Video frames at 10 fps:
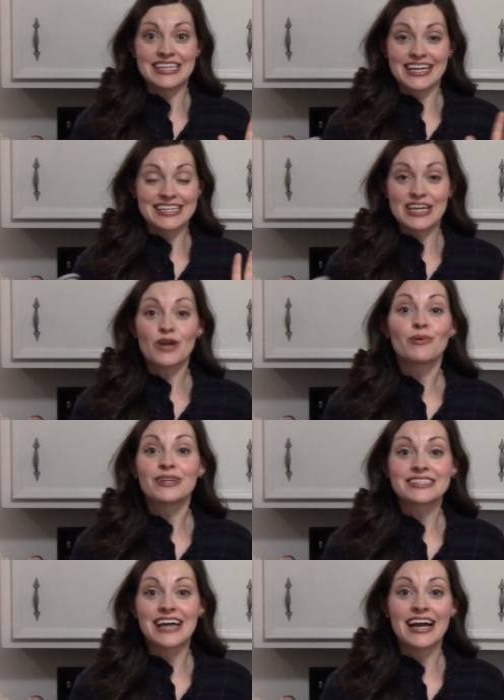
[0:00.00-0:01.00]
I get terrible
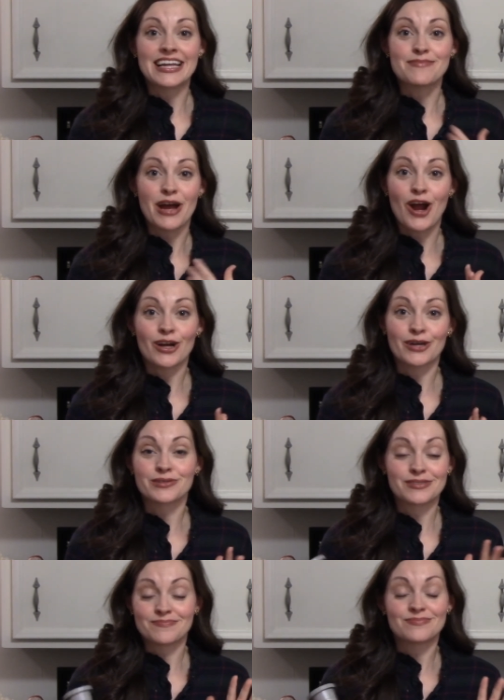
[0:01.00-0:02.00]
anxiety and my heart
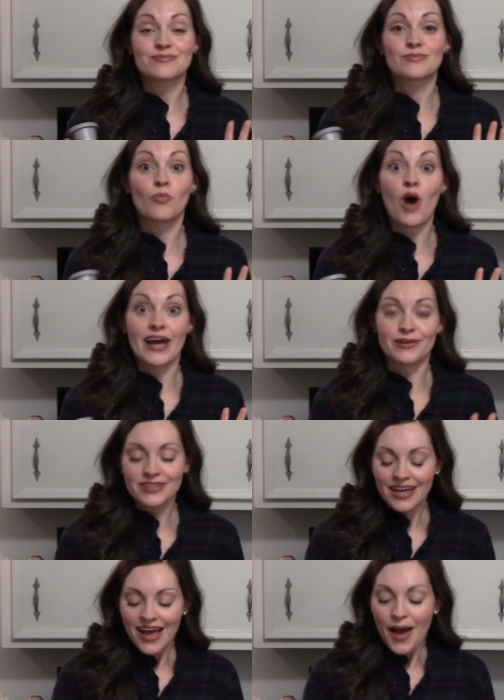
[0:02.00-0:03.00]
goes wild,